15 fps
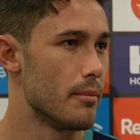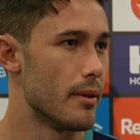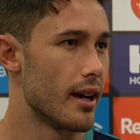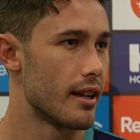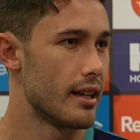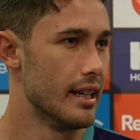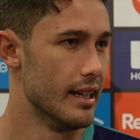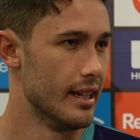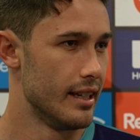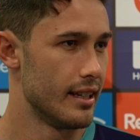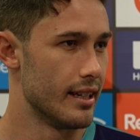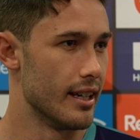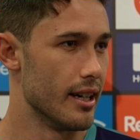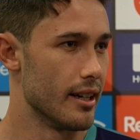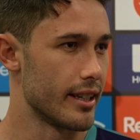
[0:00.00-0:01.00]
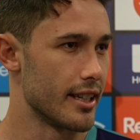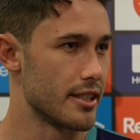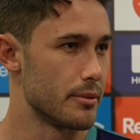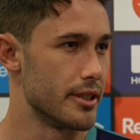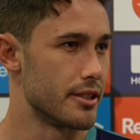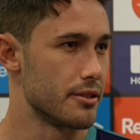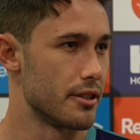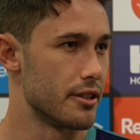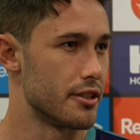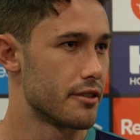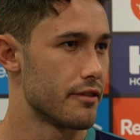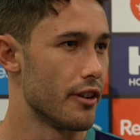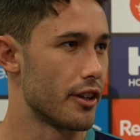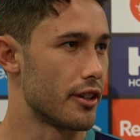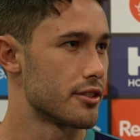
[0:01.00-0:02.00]
But I guess we sort of
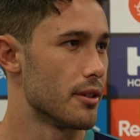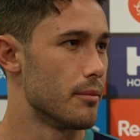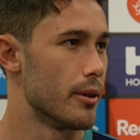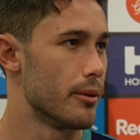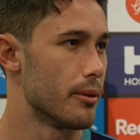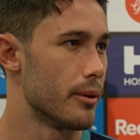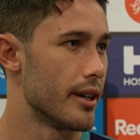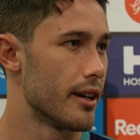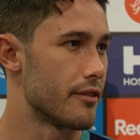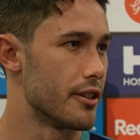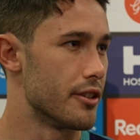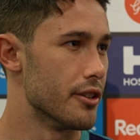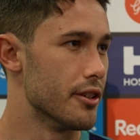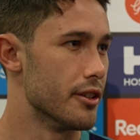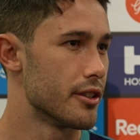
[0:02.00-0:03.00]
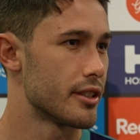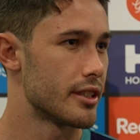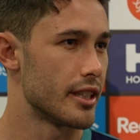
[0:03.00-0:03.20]
just focus on what we have to do,